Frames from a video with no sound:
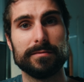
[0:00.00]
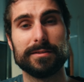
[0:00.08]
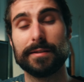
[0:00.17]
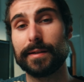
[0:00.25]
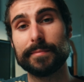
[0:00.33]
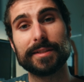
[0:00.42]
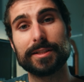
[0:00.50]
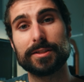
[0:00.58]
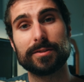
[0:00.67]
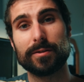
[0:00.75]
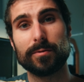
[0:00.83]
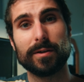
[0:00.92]
Sometimes I
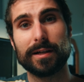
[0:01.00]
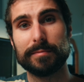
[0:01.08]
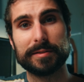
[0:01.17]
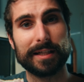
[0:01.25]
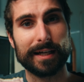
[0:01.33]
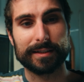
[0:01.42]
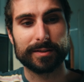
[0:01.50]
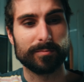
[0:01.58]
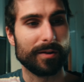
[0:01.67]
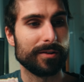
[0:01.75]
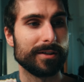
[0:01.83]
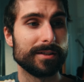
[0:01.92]
just don't know what comes next,
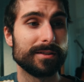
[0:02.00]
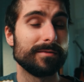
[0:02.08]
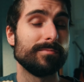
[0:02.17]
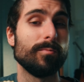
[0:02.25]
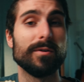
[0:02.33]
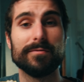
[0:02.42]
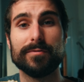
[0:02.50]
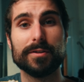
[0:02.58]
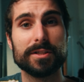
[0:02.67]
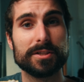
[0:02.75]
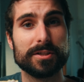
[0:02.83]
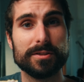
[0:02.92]
whether it's what
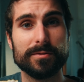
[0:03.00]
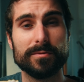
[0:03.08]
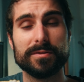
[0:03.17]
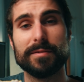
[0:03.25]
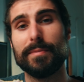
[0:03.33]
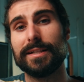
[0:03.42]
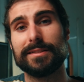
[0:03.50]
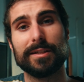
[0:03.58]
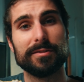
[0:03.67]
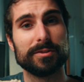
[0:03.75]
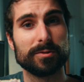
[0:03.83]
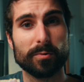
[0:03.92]
footage to use to best
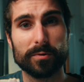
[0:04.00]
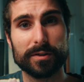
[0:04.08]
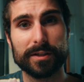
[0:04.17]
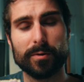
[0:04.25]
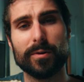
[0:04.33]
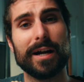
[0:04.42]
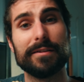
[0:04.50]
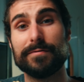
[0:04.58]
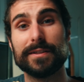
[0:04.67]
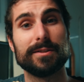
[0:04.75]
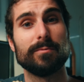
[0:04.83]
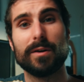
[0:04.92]
tell the story, or how to
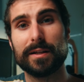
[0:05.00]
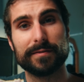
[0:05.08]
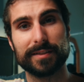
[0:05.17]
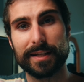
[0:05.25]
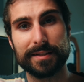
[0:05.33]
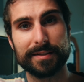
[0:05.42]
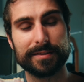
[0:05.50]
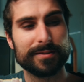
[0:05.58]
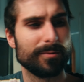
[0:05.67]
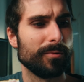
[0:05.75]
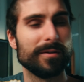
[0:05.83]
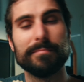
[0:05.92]
fix a run-off sentence,
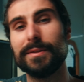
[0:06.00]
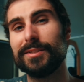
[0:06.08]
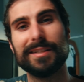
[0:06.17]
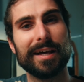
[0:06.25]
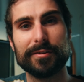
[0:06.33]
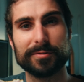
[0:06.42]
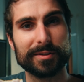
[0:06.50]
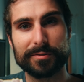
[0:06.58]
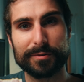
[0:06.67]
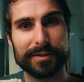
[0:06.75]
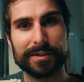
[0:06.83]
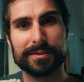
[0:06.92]
or a million other little
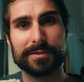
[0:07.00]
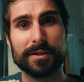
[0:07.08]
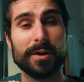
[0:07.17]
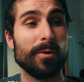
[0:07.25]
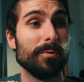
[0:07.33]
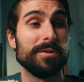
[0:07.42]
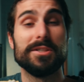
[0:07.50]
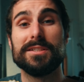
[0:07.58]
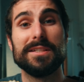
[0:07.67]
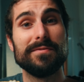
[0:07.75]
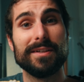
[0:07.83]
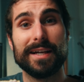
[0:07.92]
things, or
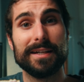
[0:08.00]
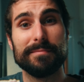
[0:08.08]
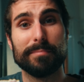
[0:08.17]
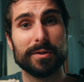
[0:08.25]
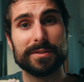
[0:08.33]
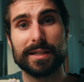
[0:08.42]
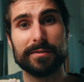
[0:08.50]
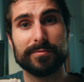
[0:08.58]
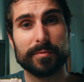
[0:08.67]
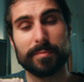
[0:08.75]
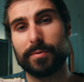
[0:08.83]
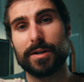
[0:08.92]
just even getting burnt out
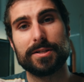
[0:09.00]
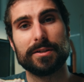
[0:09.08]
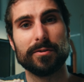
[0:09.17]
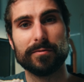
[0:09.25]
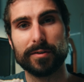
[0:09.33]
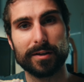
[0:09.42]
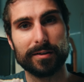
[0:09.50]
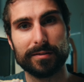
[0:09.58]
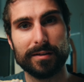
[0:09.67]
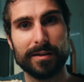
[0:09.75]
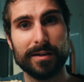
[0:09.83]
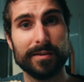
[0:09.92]
from the project overall.